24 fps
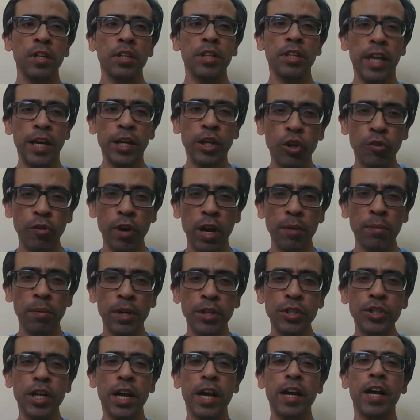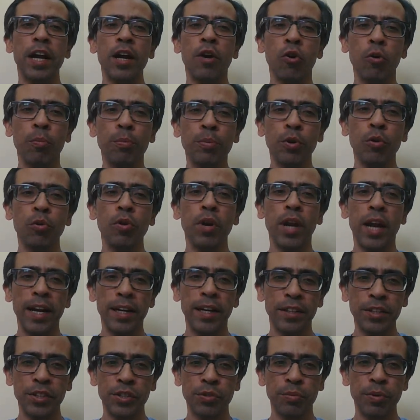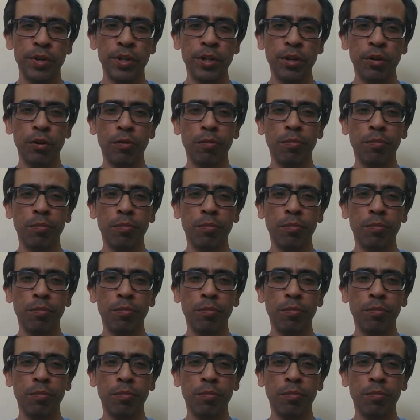Thank you very much, and I hope you like this video.